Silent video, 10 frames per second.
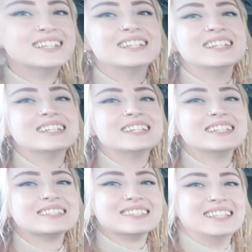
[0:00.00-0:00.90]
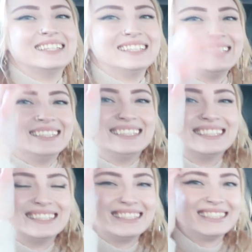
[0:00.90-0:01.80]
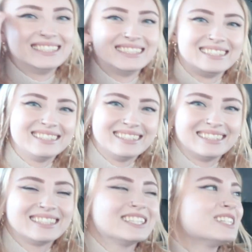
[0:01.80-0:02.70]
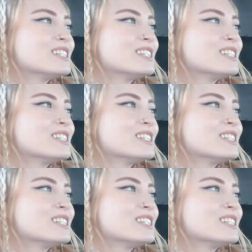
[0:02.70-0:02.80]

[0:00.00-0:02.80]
This person isn't speaking.